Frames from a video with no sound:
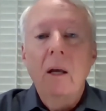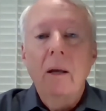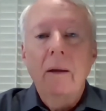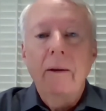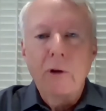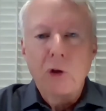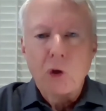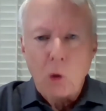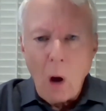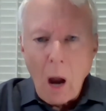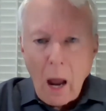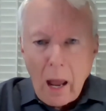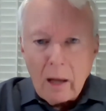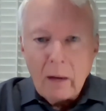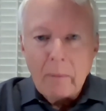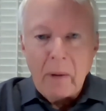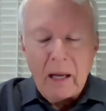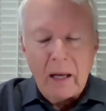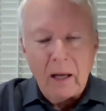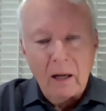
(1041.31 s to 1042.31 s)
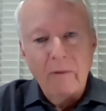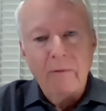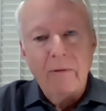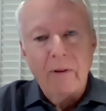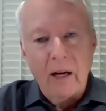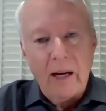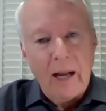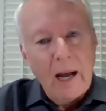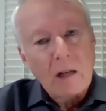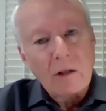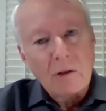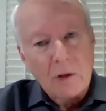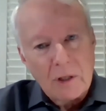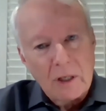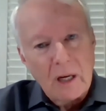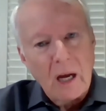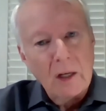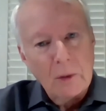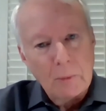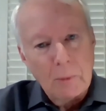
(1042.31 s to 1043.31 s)
you try and make it a fun
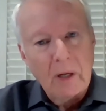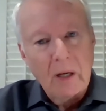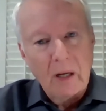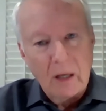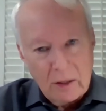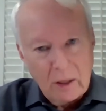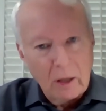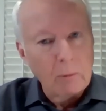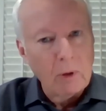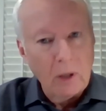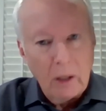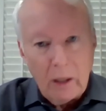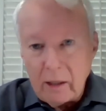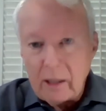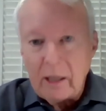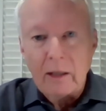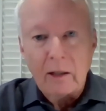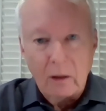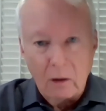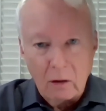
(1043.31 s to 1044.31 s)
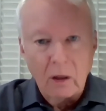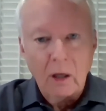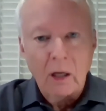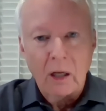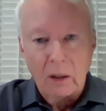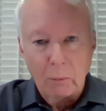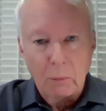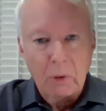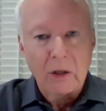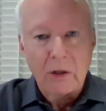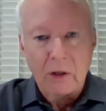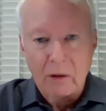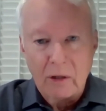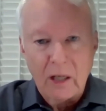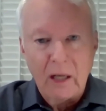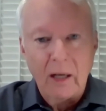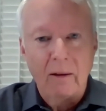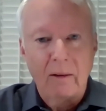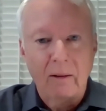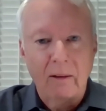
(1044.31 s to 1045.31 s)
exercise because they really need to learn how to brush their
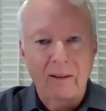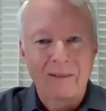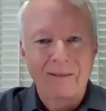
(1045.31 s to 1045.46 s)
teeth.